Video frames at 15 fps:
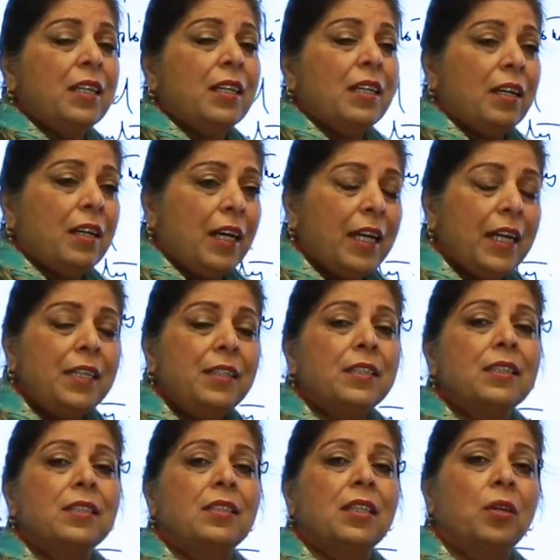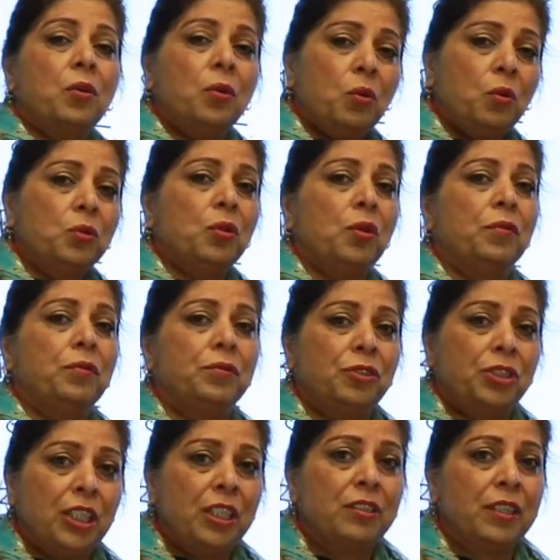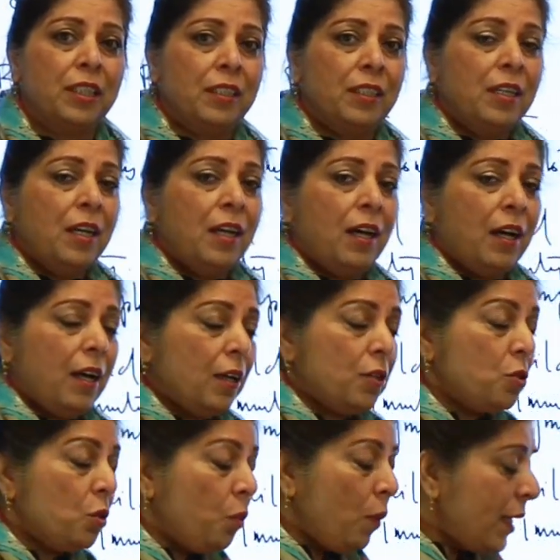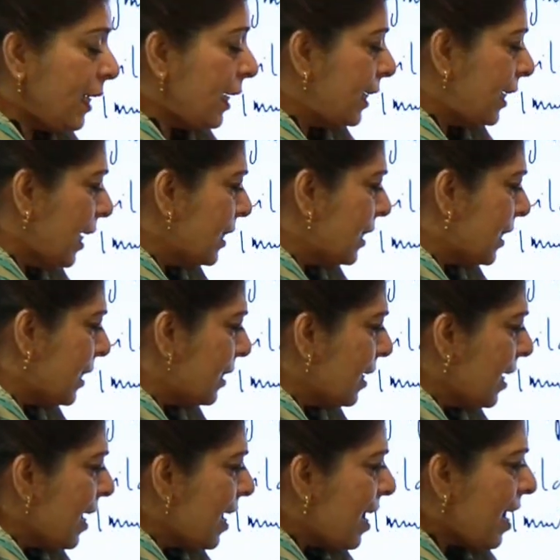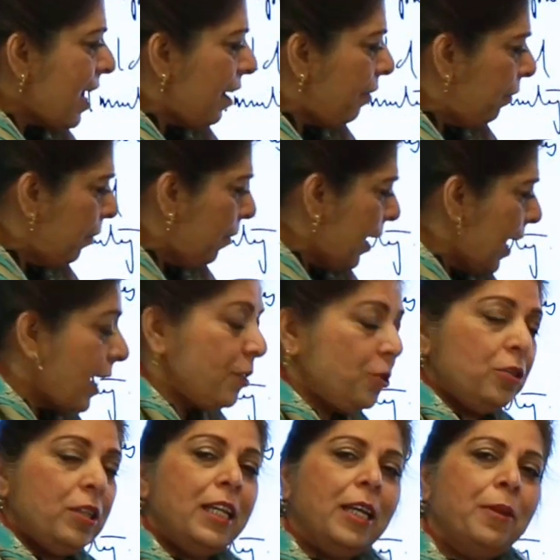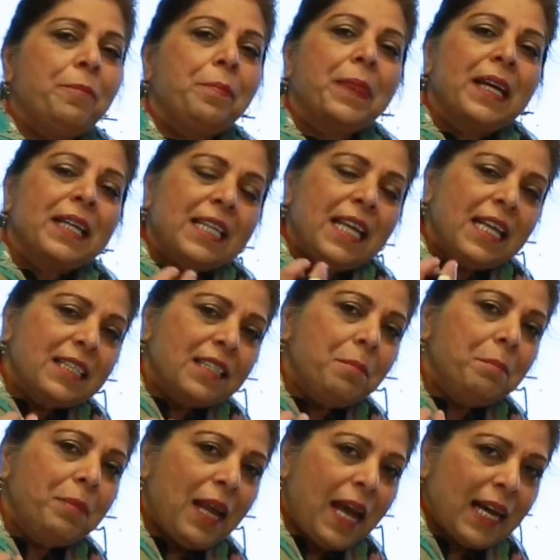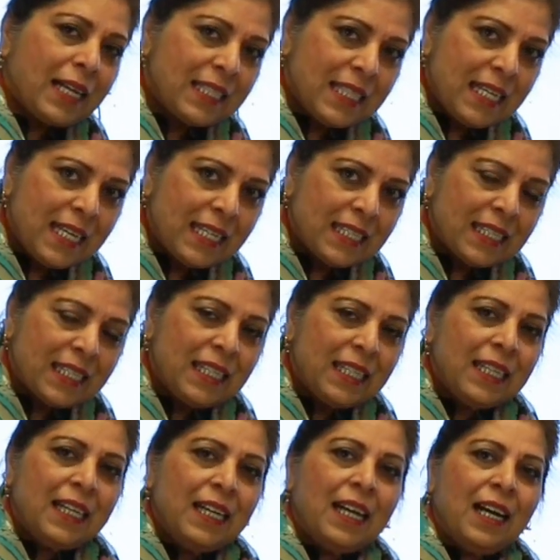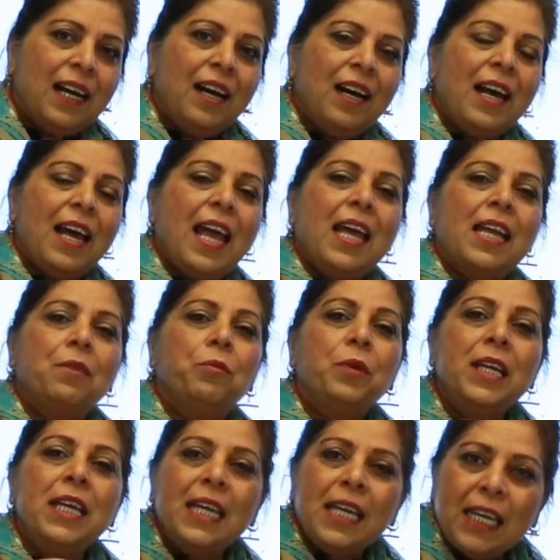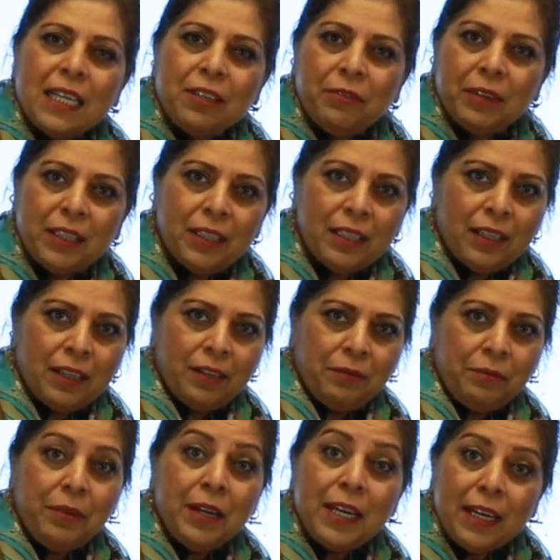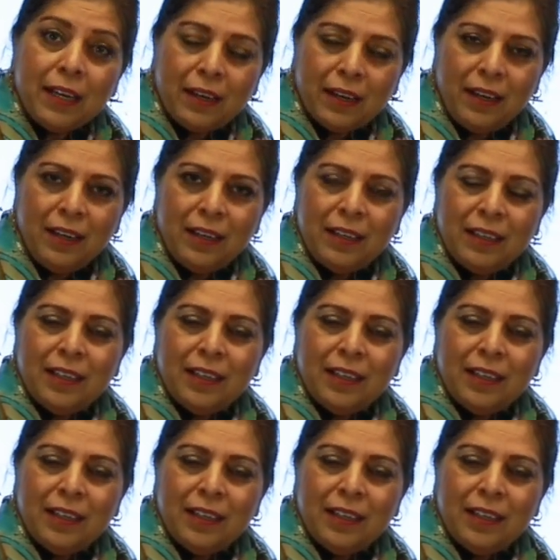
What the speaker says: hinders the growth of children. So what it does is, if we actually take some black seeds and we heat with the vinegar,